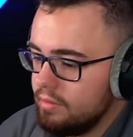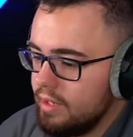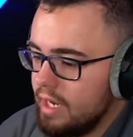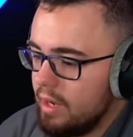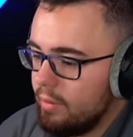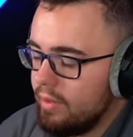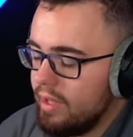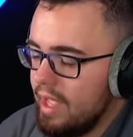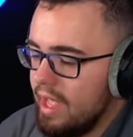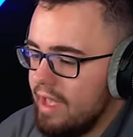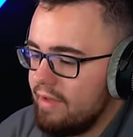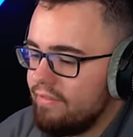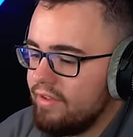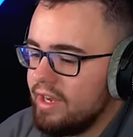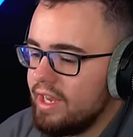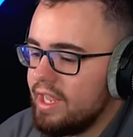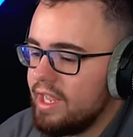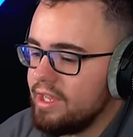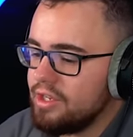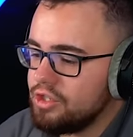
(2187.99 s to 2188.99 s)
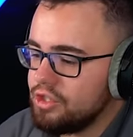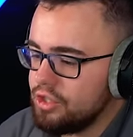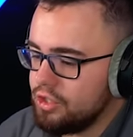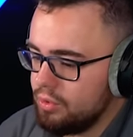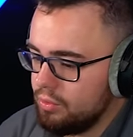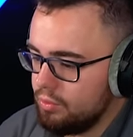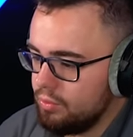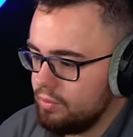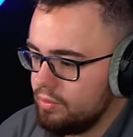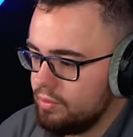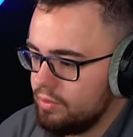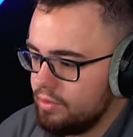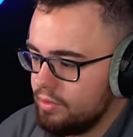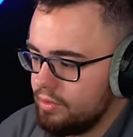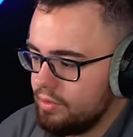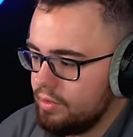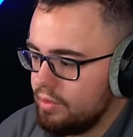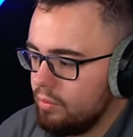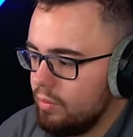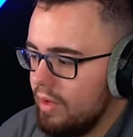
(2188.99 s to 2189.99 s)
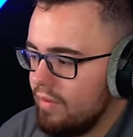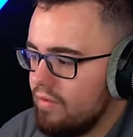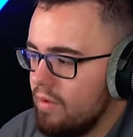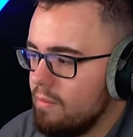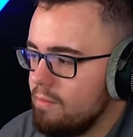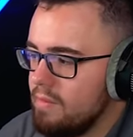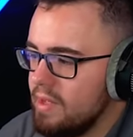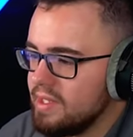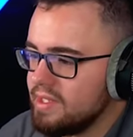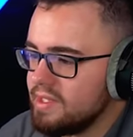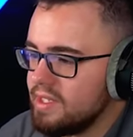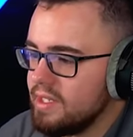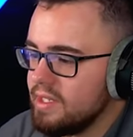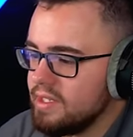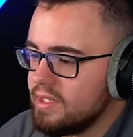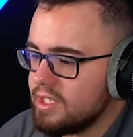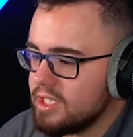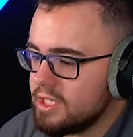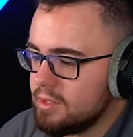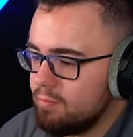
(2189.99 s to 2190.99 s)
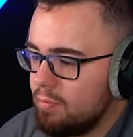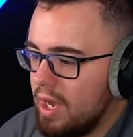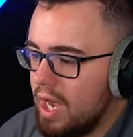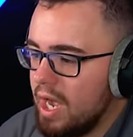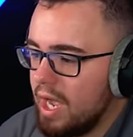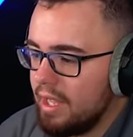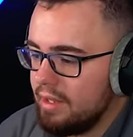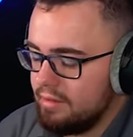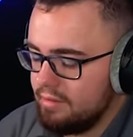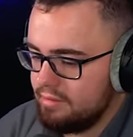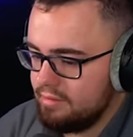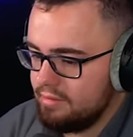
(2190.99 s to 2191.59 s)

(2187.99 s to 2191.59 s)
now we have an issue. We have a missing spot.